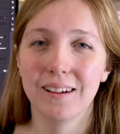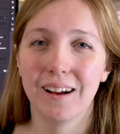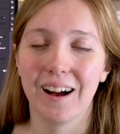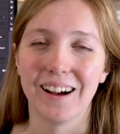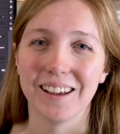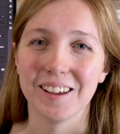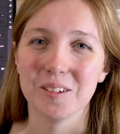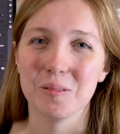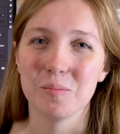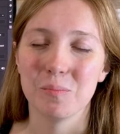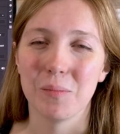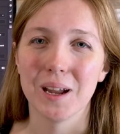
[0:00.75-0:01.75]
Hi,
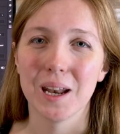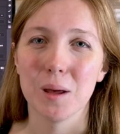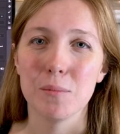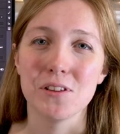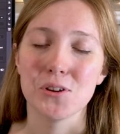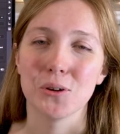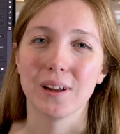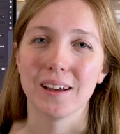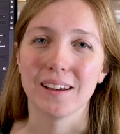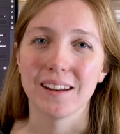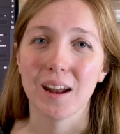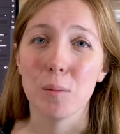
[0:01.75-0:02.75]
my name is
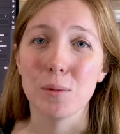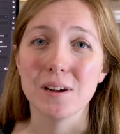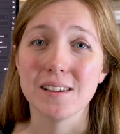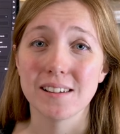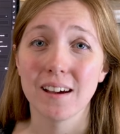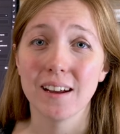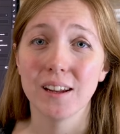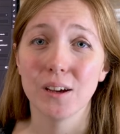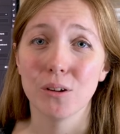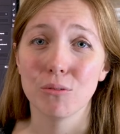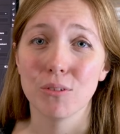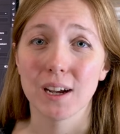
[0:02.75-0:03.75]
Julia, and I'm a
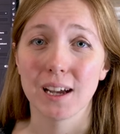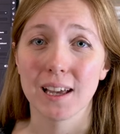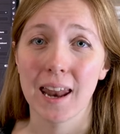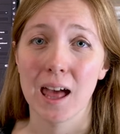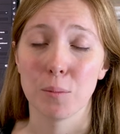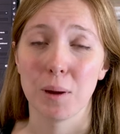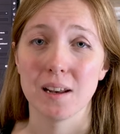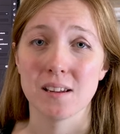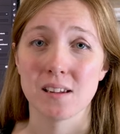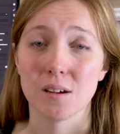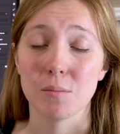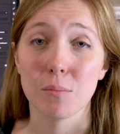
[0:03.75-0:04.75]
designer, rigger, and
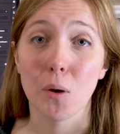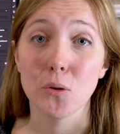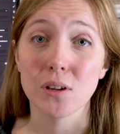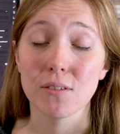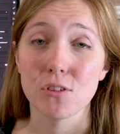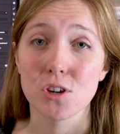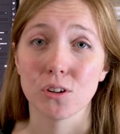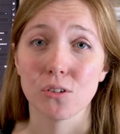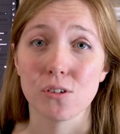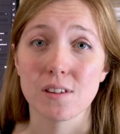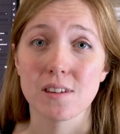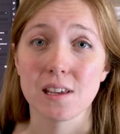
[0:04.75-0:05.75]
animator, mostly for
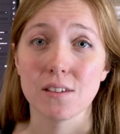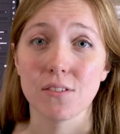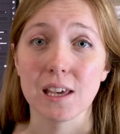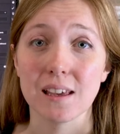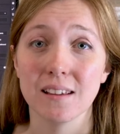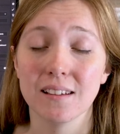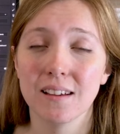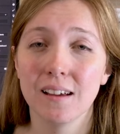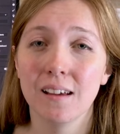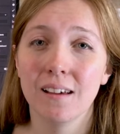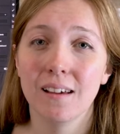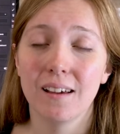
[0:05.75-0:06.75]
children's TV.
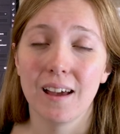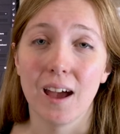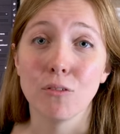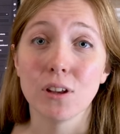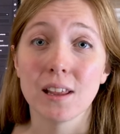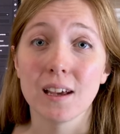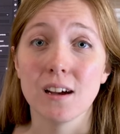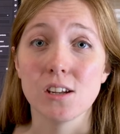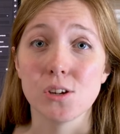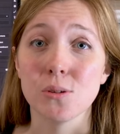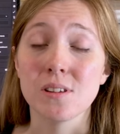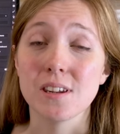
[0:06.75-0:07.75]
Everything I
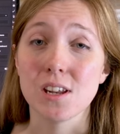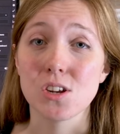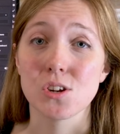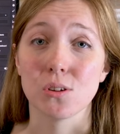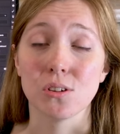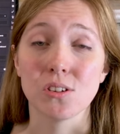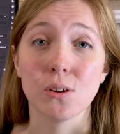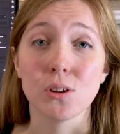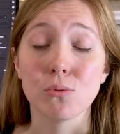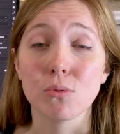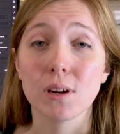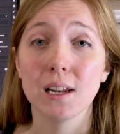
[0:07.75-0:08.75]
do is digital, so
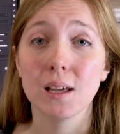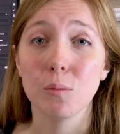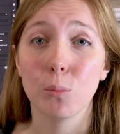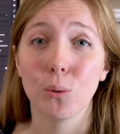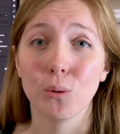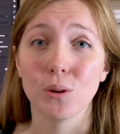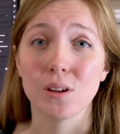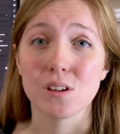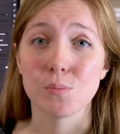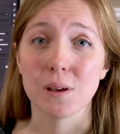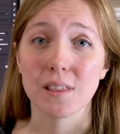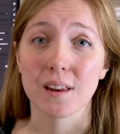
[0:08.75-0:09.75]
it's really important
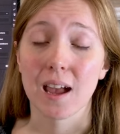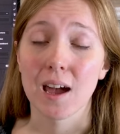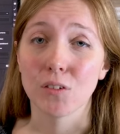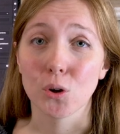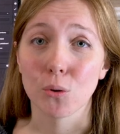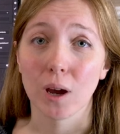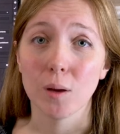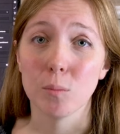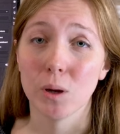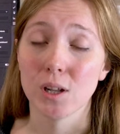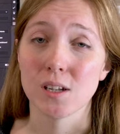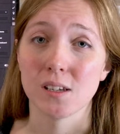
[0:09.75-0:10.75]
to me that I have a great
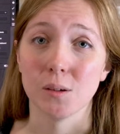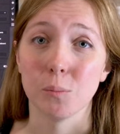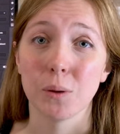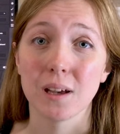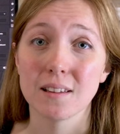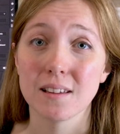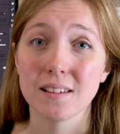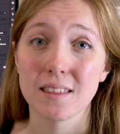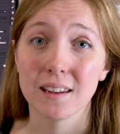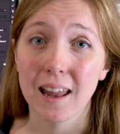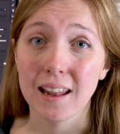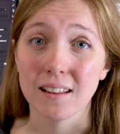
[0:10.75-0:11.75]
monitor because it's the
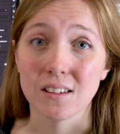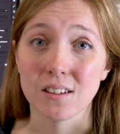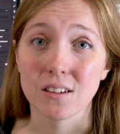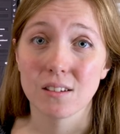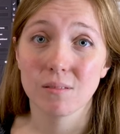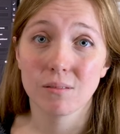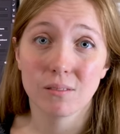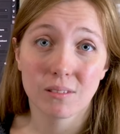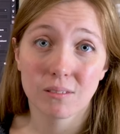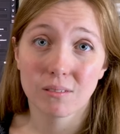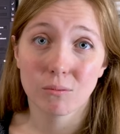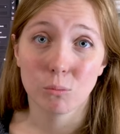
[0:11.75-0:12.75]
lens
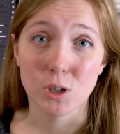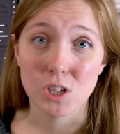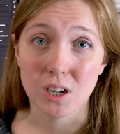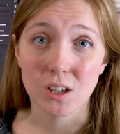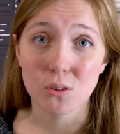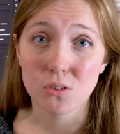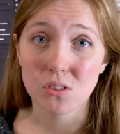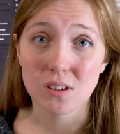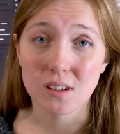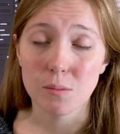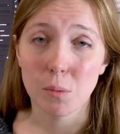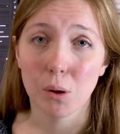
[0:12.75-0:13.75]
which I use to
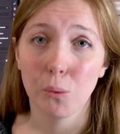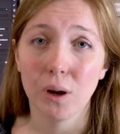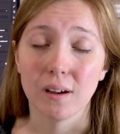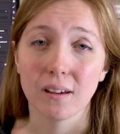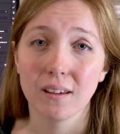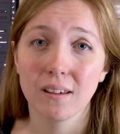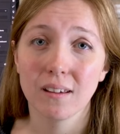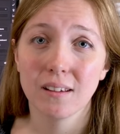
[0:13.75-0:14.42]
see my work.